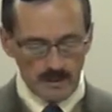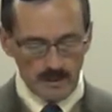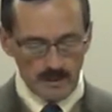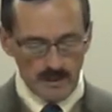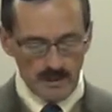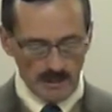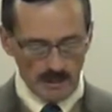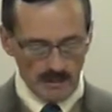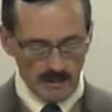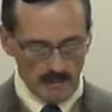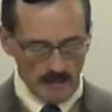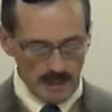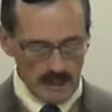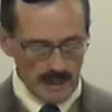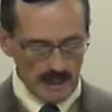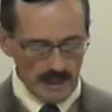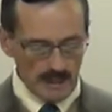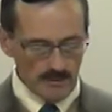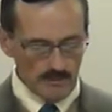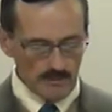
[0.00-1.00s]

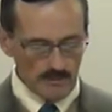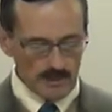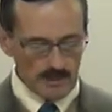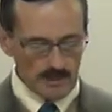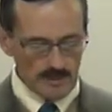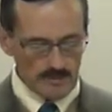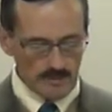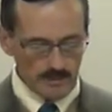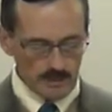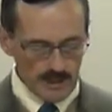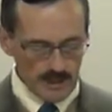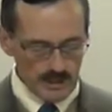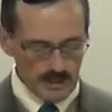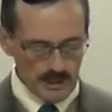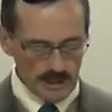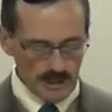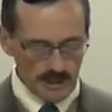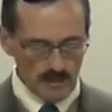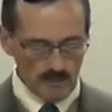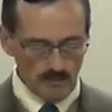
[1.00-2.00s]
Jeremiah was
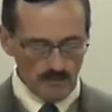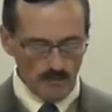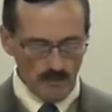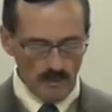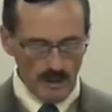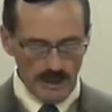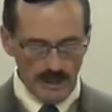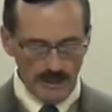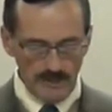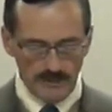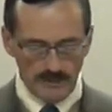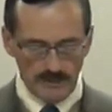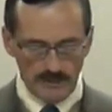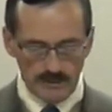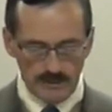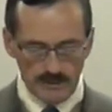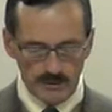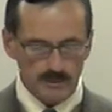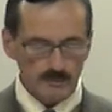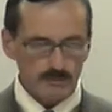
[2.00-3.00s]
preaching when
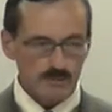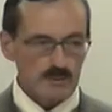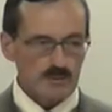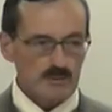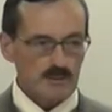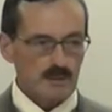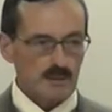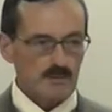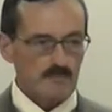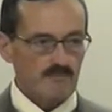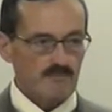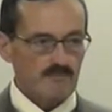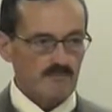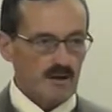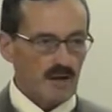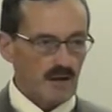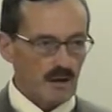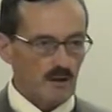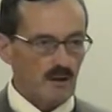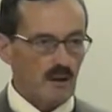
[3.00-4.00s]
Jerusalem
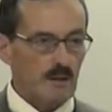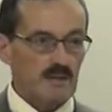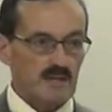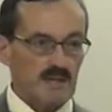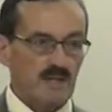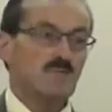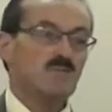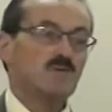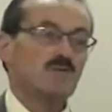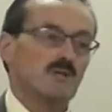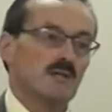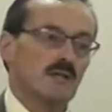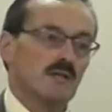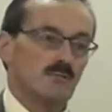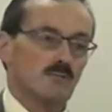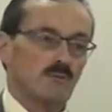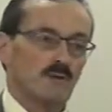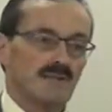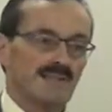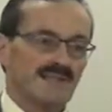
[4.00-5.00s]
fell. I mean, he was
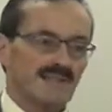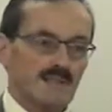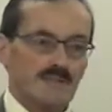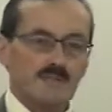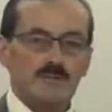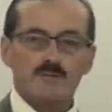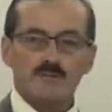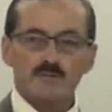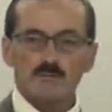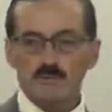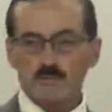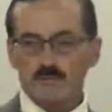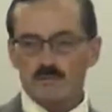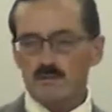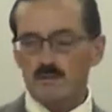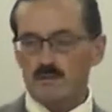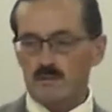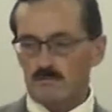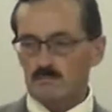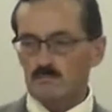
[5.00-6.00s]
literally in
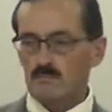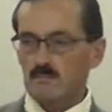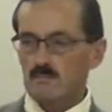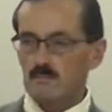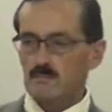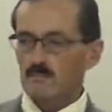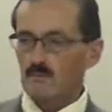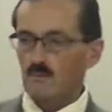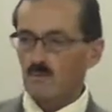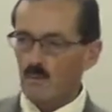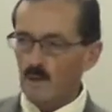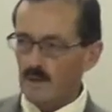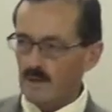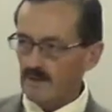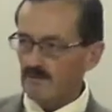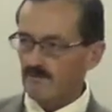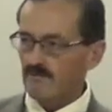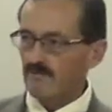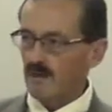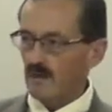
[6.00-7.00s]
Jerusalem when
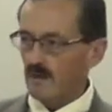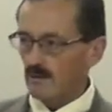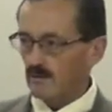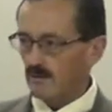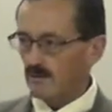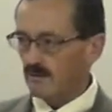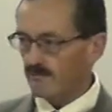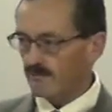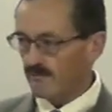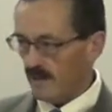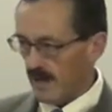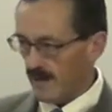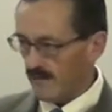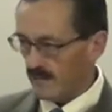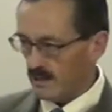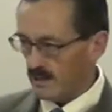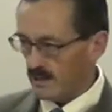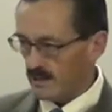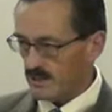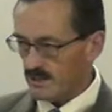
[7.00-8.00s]
it fell in
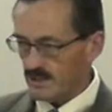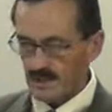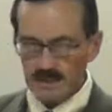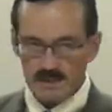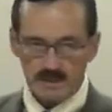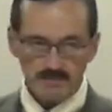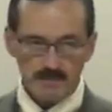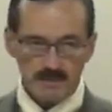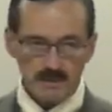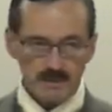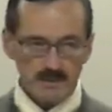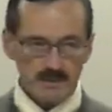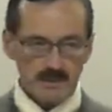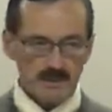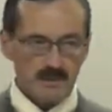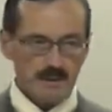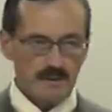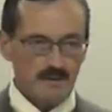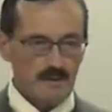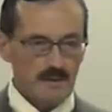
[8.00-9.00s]
586
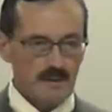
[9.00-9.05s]
BC.